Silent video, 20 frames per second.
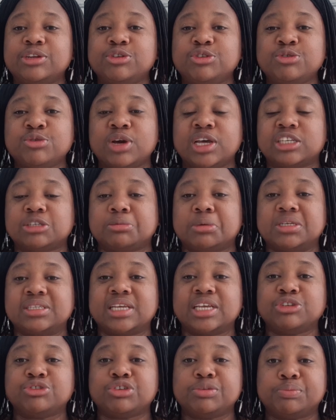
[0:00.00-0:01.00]
new Express
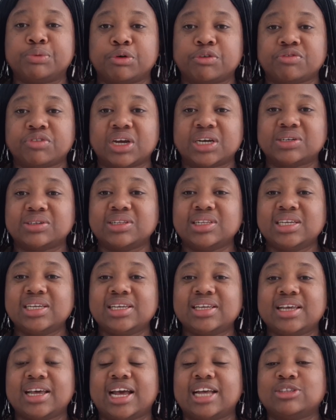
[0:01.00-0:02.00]
Entry profile.
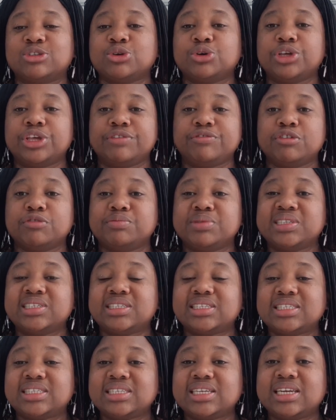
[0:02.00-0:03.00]
And so if you've been
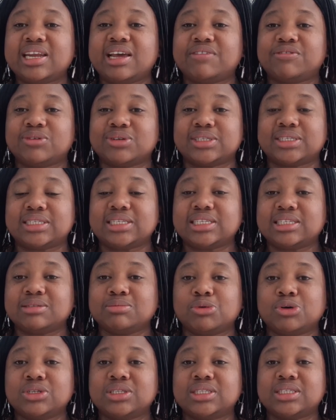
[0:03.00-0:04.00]
sitting there for 6
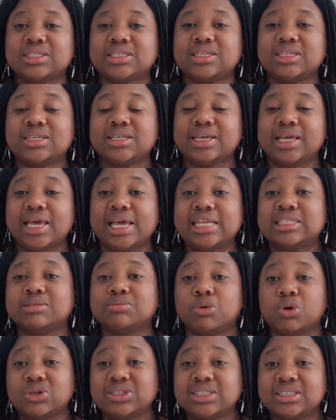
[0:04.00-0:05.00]
months, 8
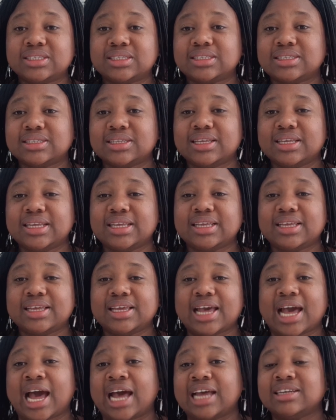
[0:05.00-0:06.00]
months,
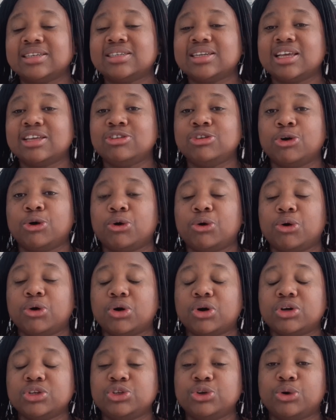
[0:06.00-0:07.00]
and
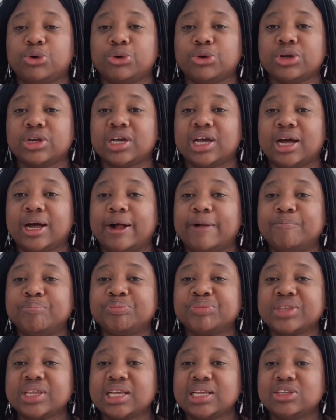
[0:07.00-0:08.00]
your
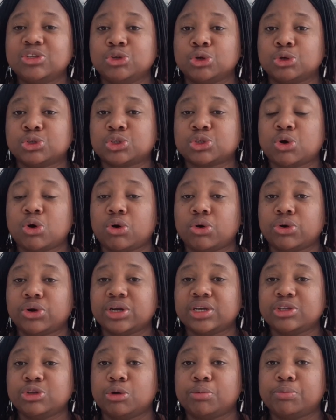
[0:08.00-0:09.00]

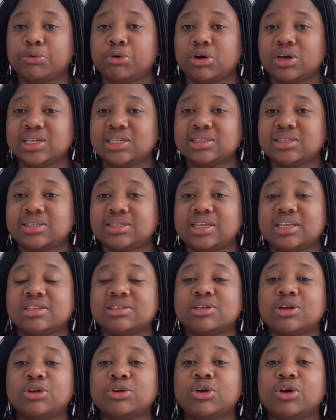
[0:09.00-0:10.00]
score, your points
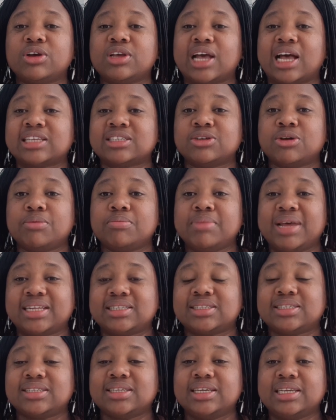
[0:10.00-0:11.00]
has not
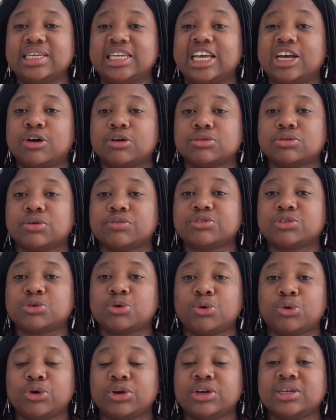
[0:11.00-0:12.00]
met the cutoff
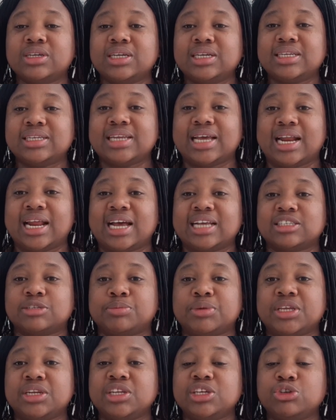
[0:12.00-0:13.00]
score that has
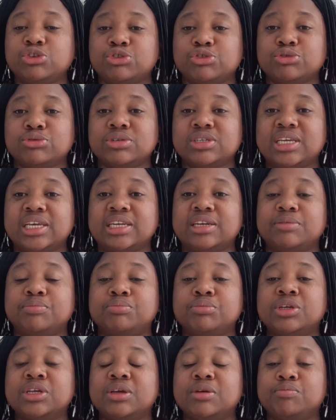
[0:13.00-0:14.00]
been issued in the
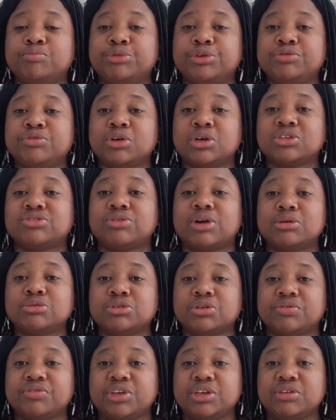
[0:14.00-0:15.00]
previous
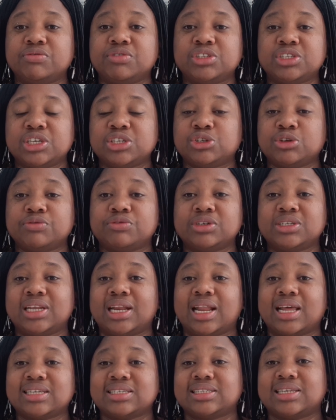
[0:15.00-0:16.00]
rounds of invitation for the
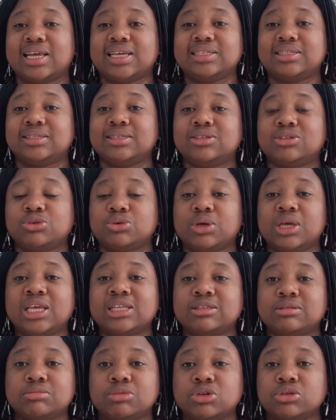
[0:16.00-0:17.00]
last like 6 to
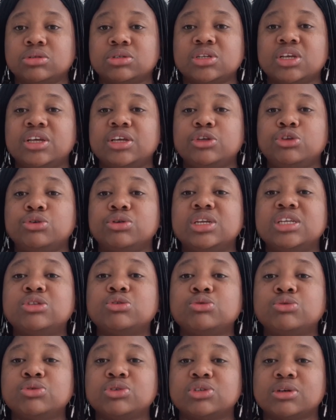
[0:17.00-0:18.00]
8 months, you need
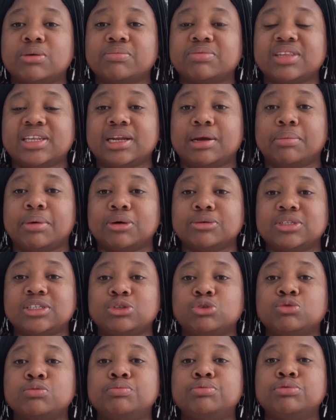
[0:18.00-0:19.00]
to do something about
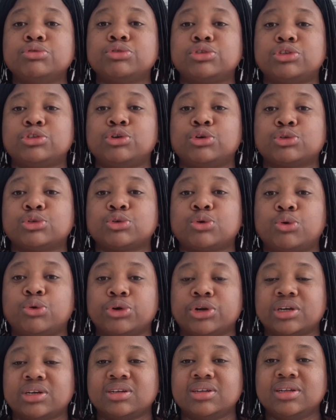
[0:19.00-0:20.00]
it to boost your
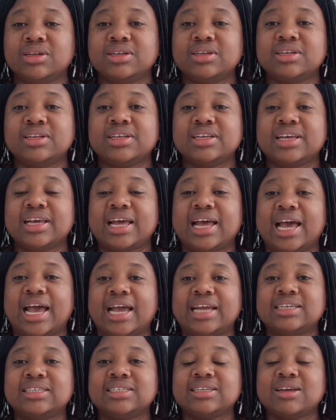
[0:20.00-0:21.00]
score.
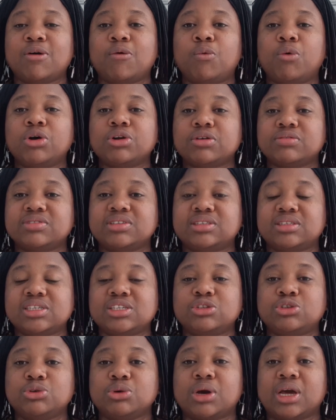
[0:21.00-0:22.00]
And one of the
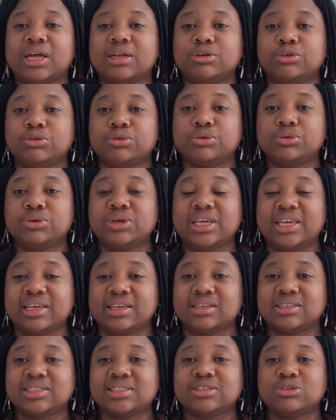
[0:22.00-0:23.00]
things you can do
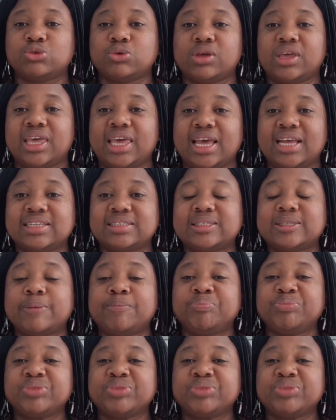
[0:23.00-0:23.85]
is to get